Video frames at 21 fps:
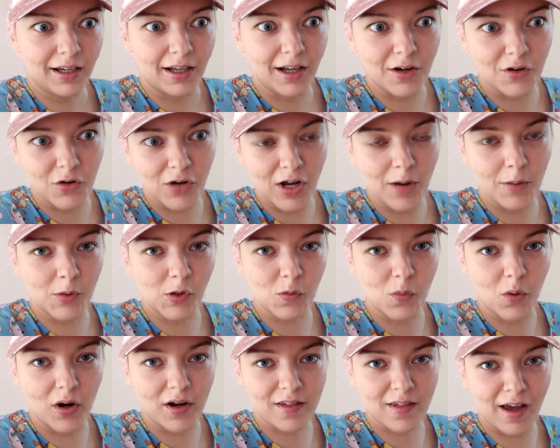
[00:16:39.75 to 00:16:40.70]
I don't know how
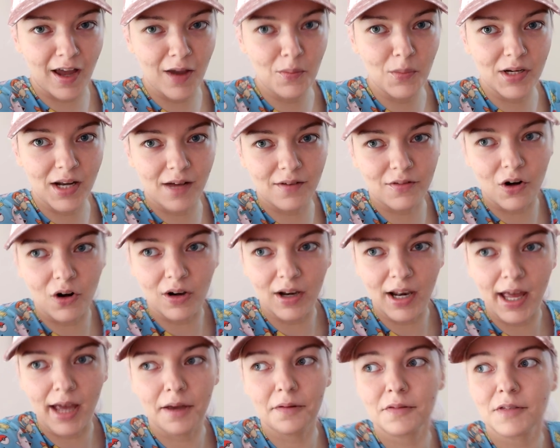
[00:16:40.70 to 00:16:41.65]
much more excitement I've got
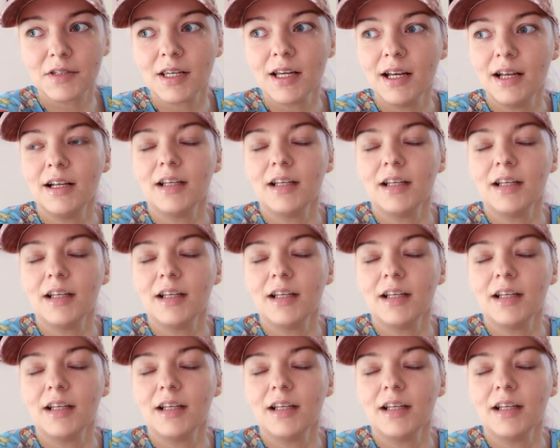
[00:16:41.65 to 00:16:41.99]
left.